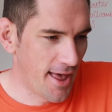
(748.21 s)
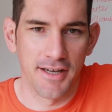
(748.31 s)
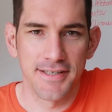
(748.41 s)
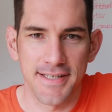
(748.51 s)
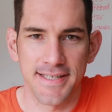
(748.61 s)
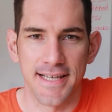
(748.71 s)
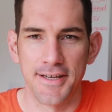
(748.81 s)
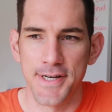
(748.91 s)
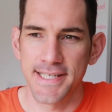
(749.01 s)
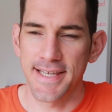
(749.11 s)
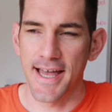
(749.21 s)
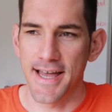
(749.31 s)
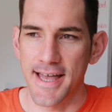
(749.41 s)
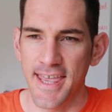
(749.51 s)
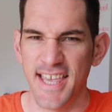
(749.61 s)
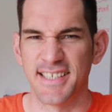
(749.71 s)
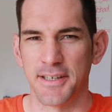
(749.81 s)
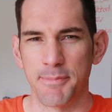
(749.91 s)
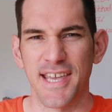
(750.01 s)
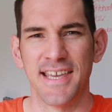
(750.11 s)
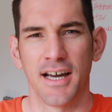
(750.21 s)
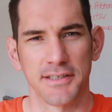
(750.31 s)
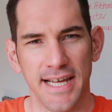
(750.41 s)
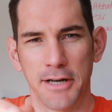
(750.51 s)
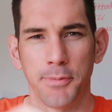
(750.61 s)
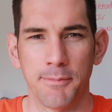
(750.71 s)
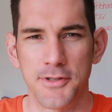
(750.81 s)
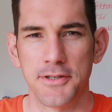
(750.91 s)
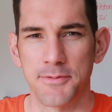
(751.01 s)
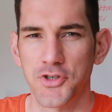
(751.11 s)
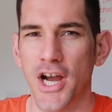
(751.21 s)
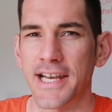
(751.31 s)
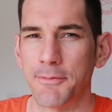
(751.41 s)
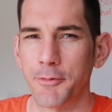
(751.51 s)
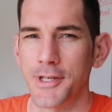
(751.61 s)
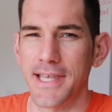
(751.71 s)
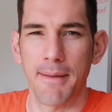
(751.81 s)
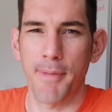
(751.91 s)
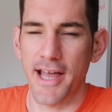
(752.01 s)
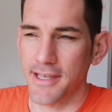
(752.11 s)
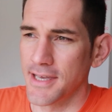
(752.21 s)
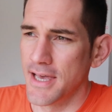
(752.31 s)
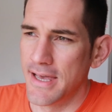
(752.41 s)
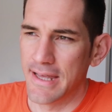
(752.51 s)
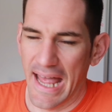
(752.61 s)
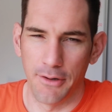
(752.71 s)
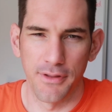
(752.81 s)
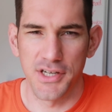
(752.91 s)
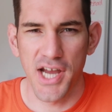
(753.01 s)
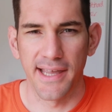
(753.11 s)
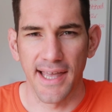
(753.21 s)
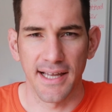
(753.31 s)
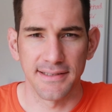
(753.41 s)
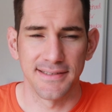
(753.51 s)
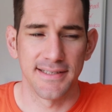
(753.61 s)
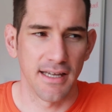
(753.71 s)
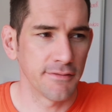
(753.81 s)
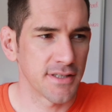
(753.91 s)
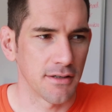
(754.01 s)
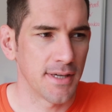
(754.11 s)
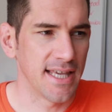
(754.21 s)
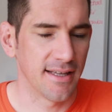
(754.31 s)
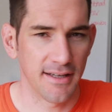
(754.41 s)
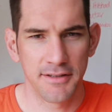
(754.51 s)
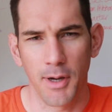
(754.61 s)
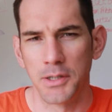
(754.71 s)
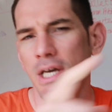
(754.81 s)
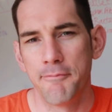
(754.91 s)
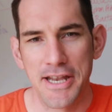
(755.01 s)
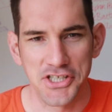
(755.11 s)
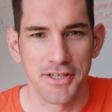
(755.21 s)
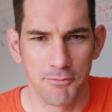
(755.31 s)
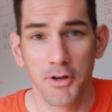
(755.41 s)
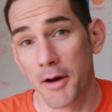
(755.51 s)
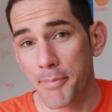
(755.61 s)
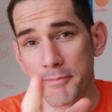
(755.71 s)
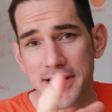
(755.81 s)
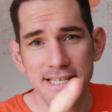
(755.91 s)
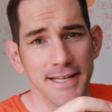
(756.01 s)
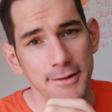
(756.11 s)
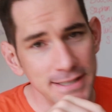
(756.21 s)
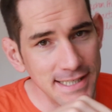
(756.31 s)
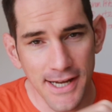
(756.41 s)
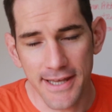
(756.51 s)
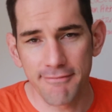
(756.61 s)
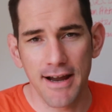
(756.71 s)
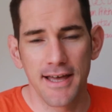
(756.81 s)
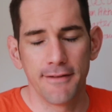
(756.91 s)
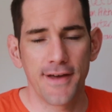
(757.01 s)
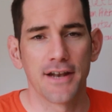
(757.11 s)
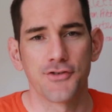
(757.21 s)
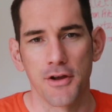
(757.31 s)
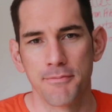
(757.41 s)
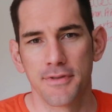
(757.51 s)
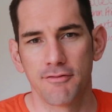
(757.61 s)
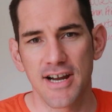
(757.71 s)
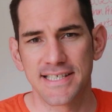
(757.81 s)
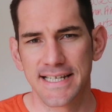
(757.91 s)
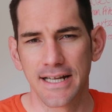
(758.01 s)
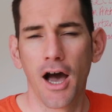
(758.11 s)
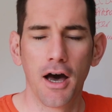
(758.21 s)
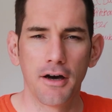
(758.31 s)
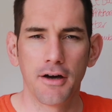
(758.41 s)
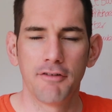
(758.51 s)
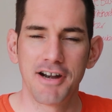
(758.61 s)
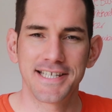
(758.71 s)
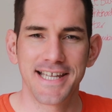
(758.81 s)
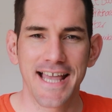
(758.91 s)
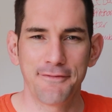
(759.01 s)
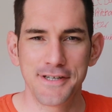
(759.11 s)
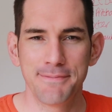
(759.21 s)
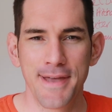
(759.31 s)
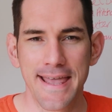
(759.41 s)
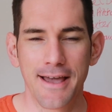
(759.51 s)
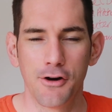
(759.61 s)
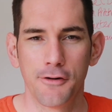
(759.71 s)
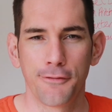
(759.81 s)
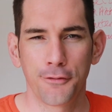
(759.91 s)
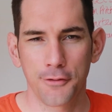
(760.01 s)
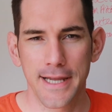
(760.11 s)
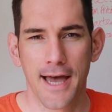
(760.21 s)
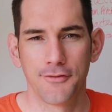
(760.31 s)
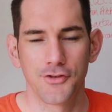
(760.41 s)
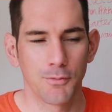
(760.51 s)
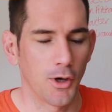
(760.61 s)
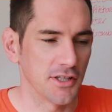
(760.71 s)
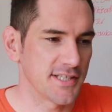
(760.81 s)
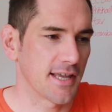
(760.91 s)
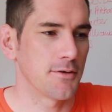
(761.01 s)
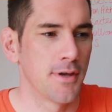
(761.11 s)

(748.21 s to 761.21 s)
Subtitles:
Nice to see Lewis. He's going to be, I'm going to help him do some training when we can get back out on the chain gangs and stuff. So I bumped into Lewis, didn't I, at the velodrome, the resting FTP of 300 watts. So